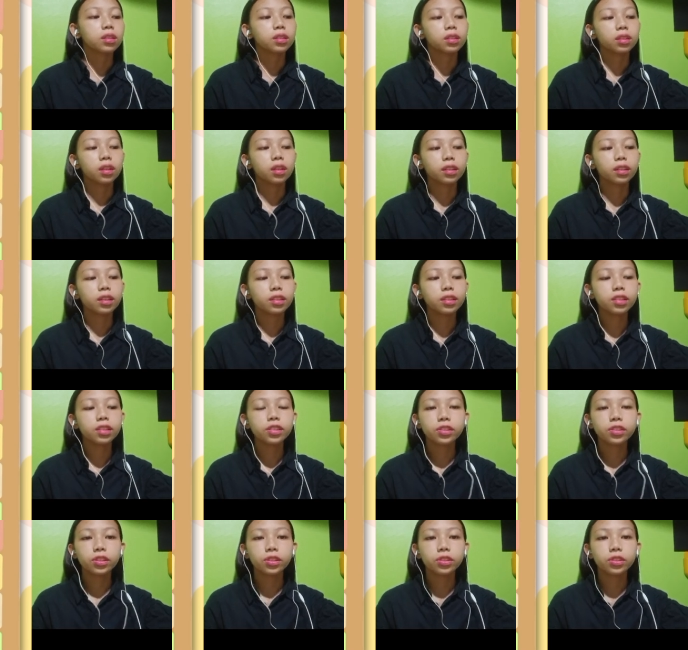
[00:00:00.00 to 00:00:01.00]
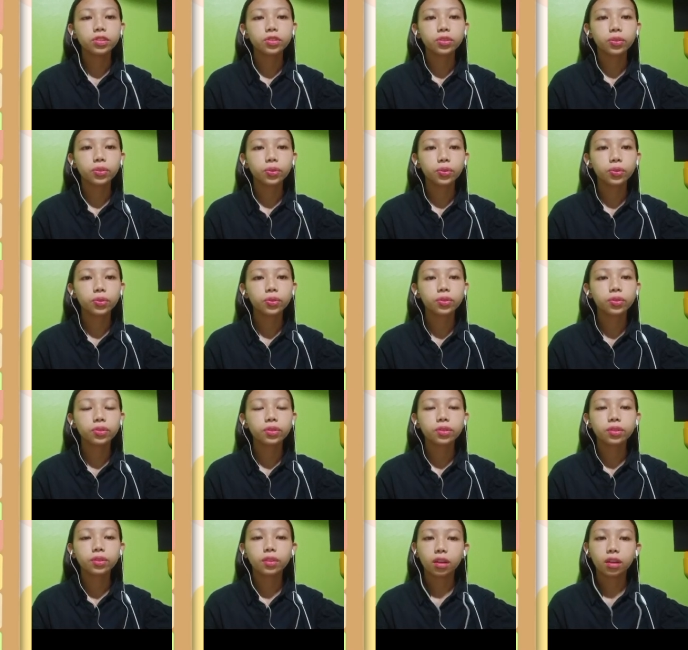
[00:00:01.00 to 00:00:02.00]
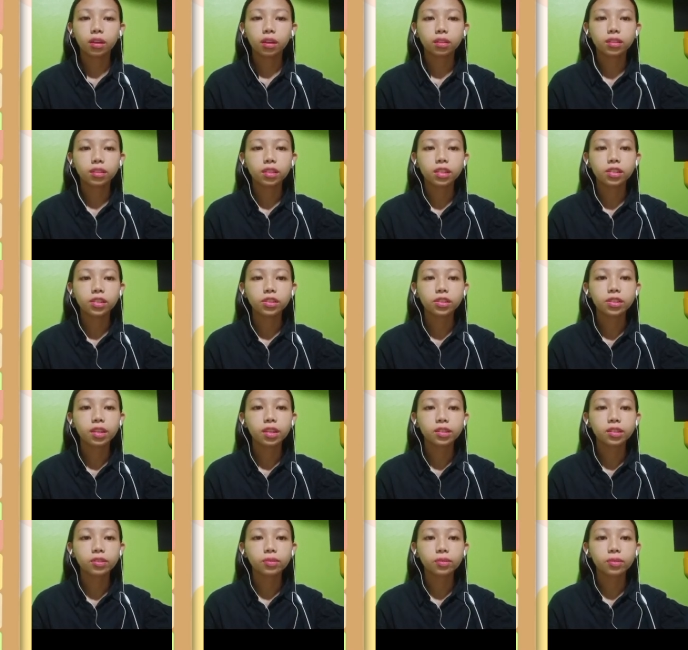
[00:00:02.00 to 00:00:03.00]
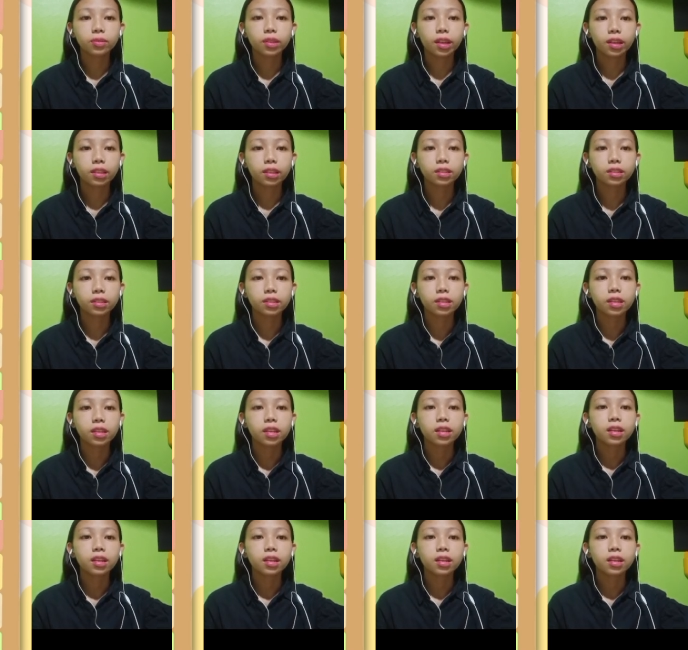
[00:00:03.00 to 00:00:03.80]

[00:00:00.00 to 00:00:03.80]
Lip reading: the teacher should teach the students